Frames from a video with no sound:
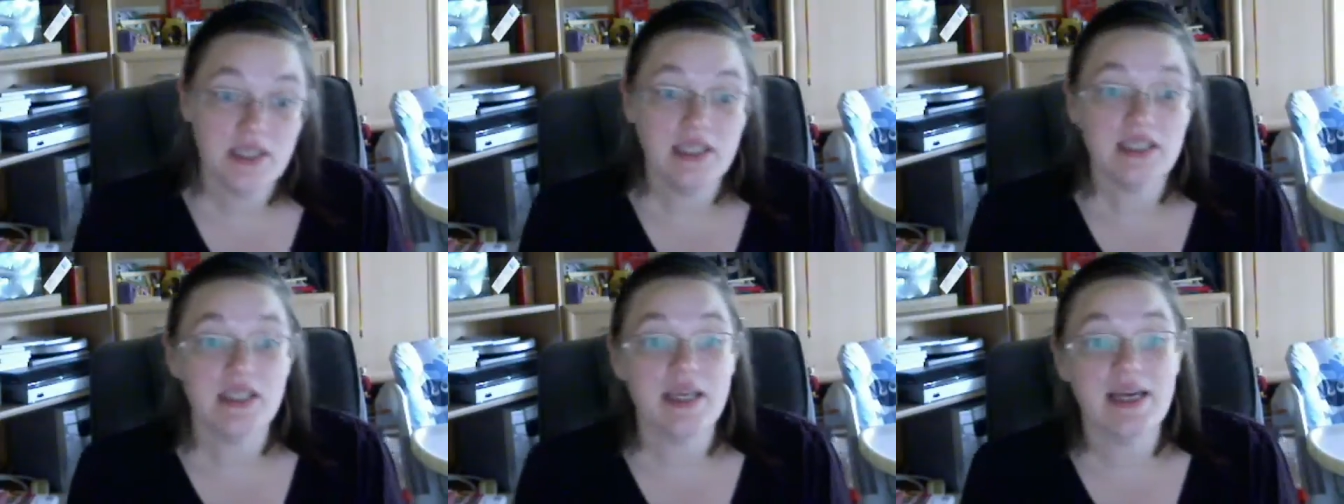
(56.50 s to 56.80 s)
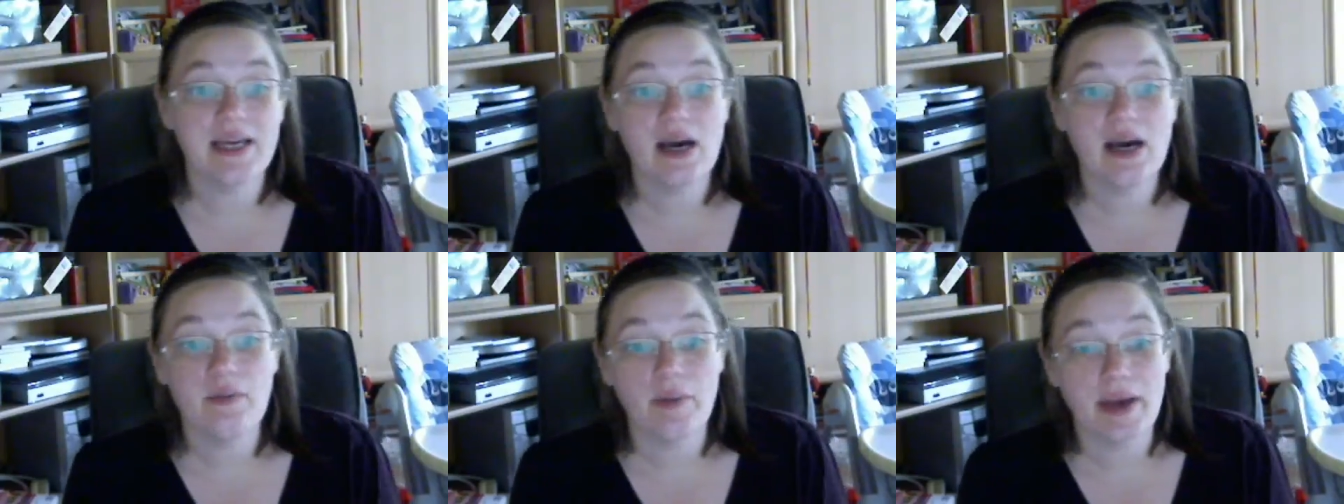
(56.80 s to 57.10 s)

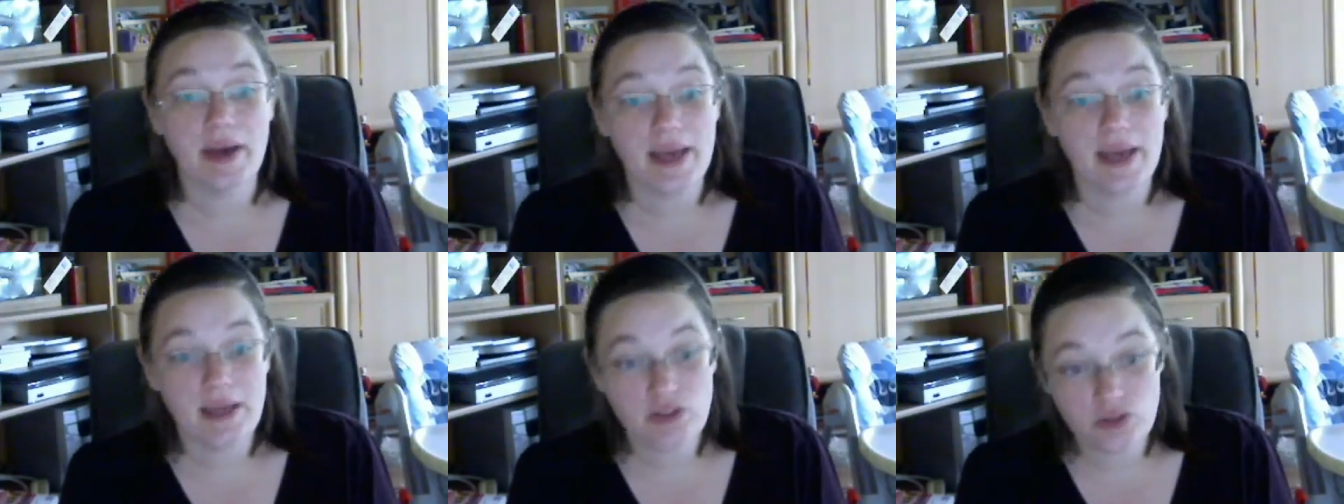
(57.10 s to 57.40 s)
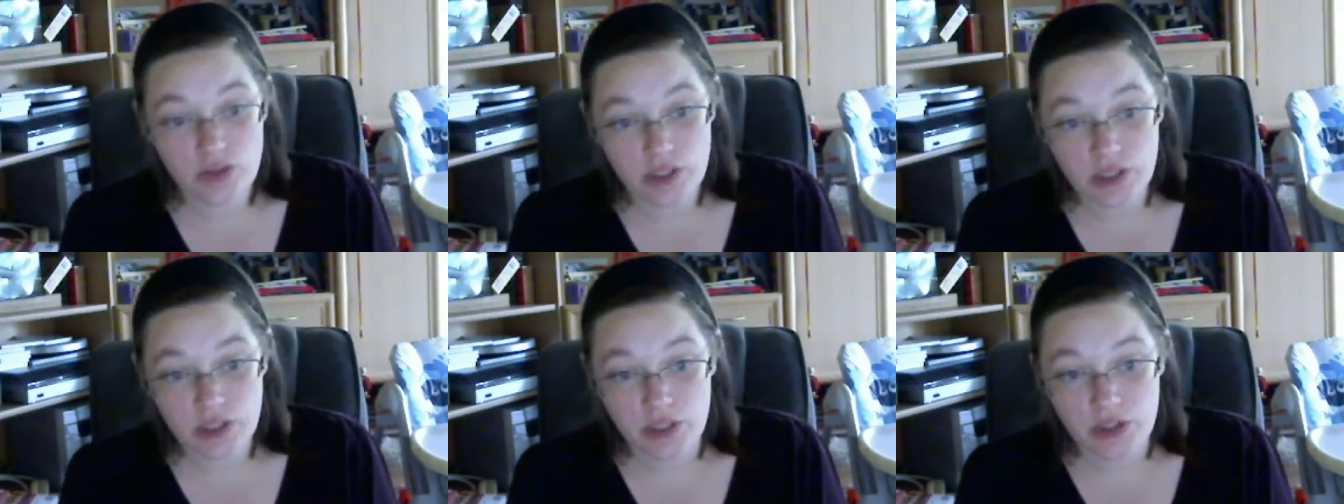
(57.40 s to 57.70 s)
lay out my
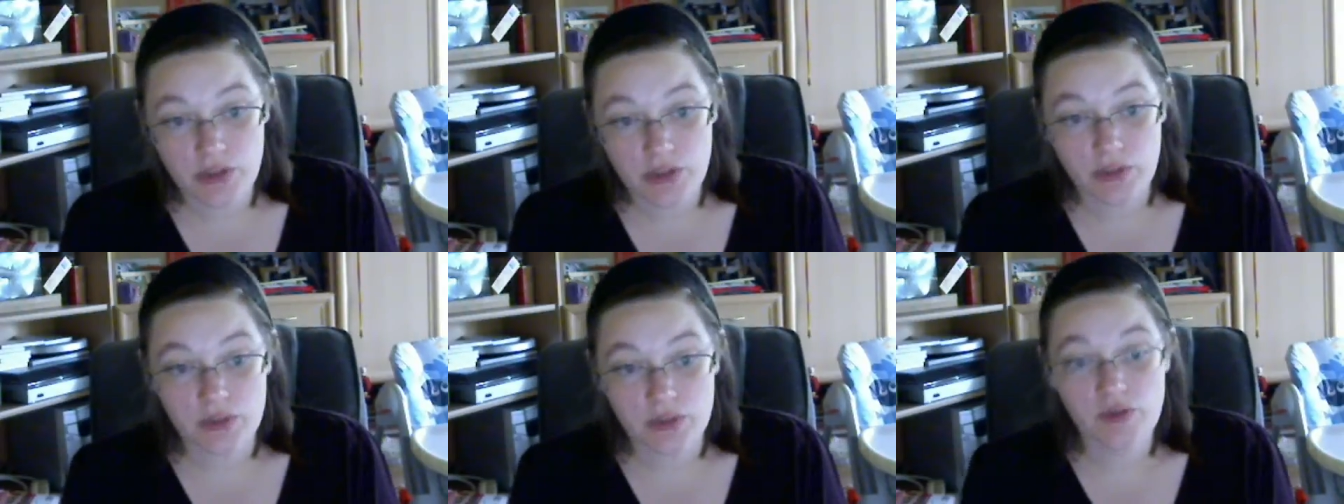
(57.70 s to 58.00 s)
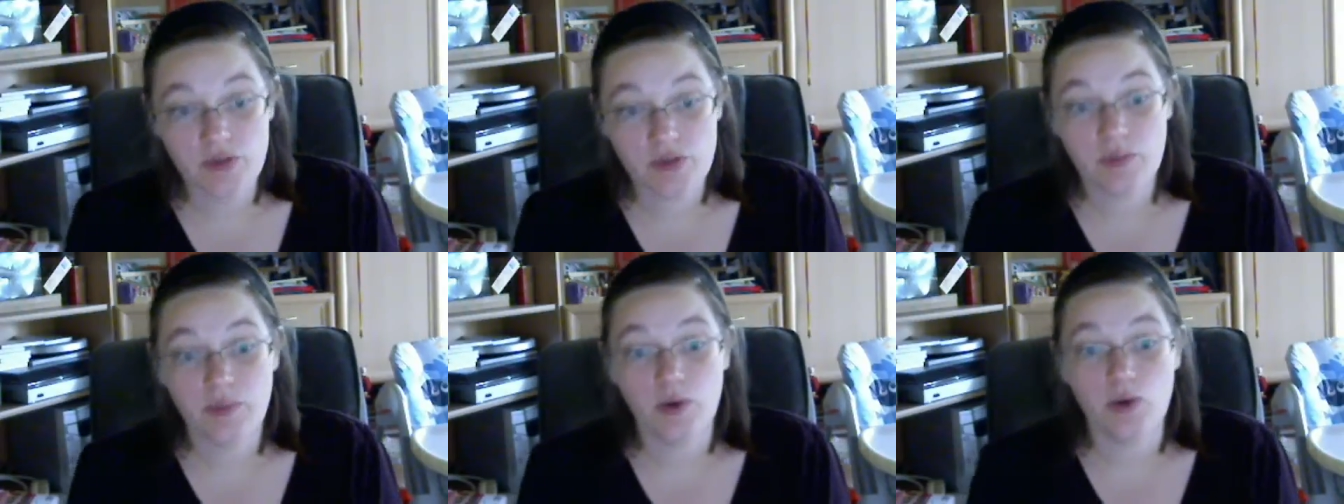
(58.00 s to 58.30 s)
extra
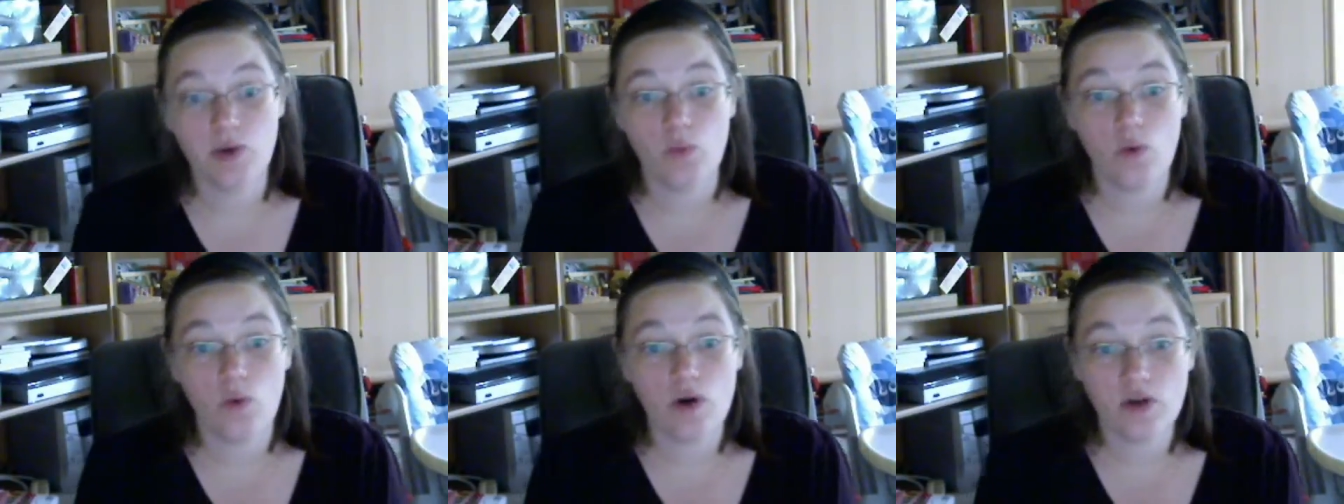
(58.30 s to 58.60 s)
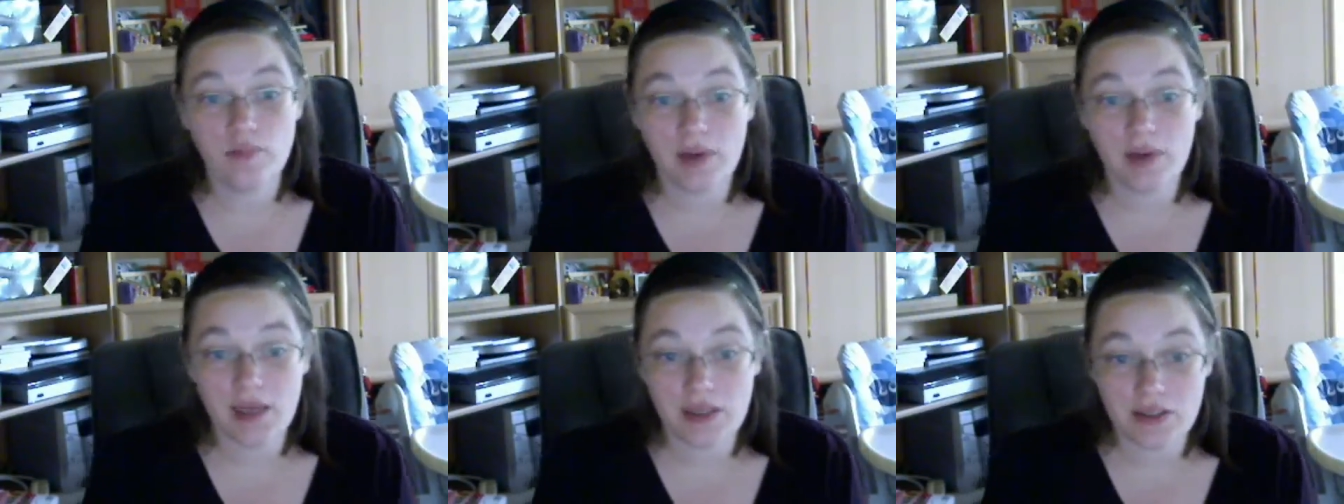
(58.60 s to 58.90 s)
clothes, put a water
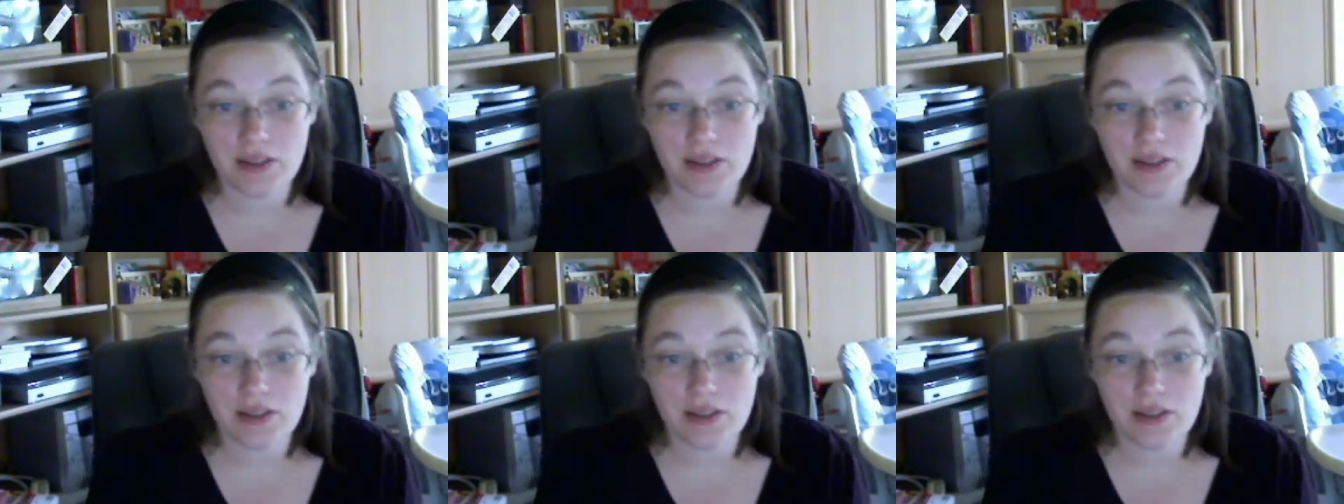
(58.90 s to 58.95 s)
bottle